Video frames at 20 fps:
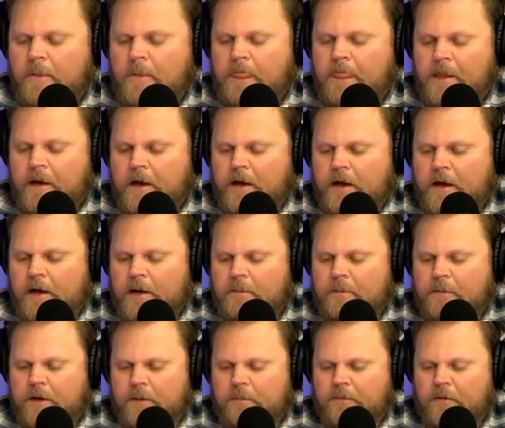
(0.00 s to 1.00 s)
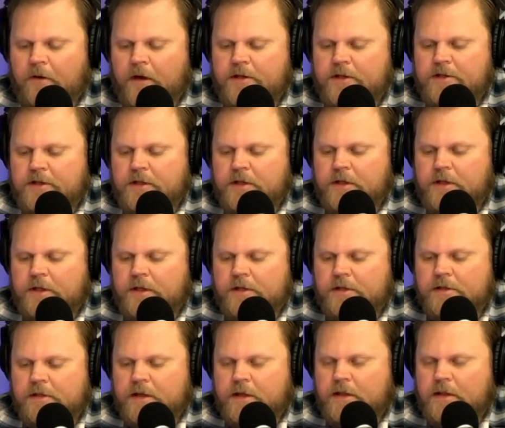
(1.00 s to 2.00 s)
Uh, but oppression
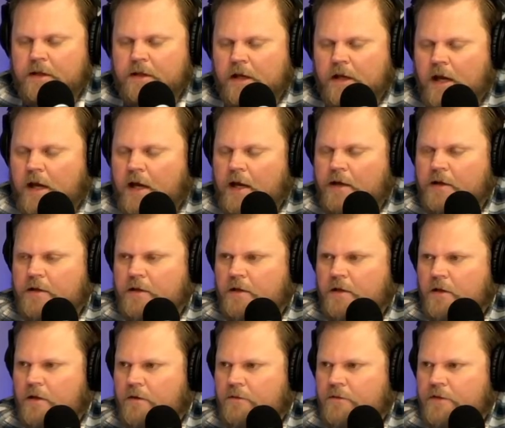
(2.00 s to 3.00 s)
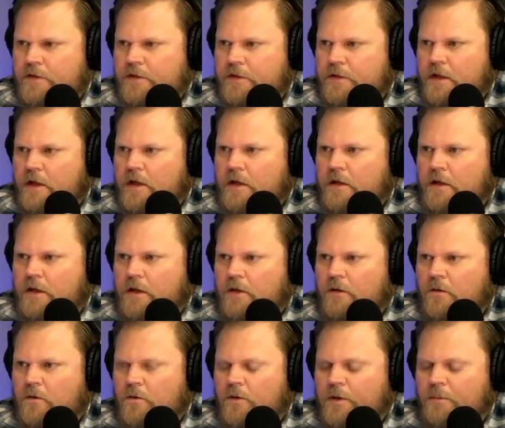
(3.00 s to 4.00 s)
is like the act of stealing
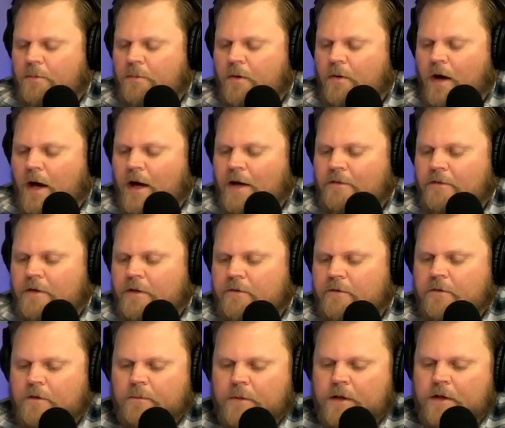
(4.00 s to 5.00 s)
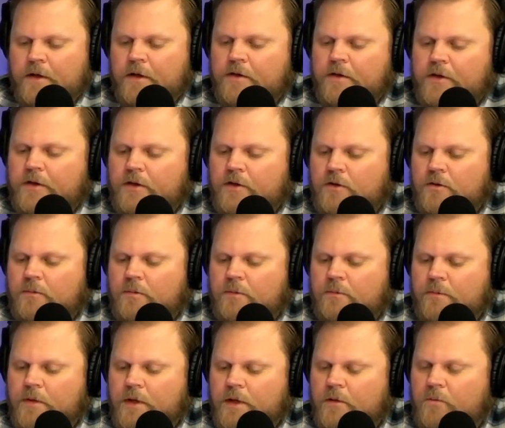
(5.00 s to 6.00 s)
or depriving from another
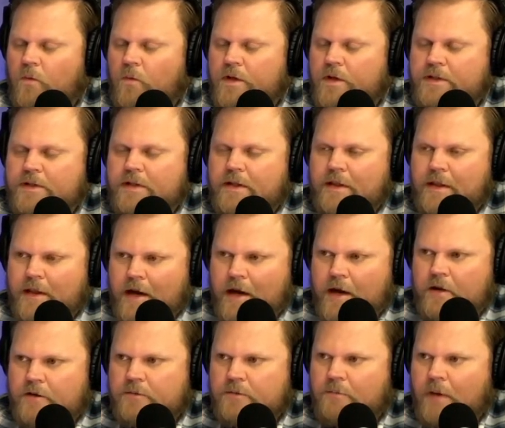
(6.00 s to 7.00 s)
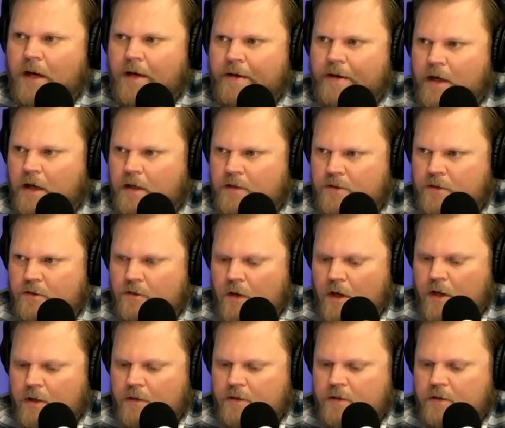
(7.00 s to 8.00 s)
human being what's theirs by God's
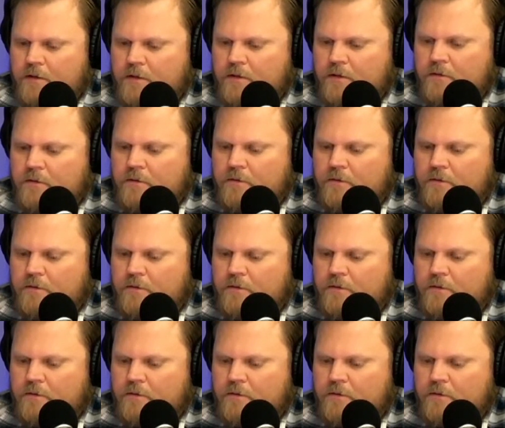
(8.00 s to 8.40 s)
grace. Okay.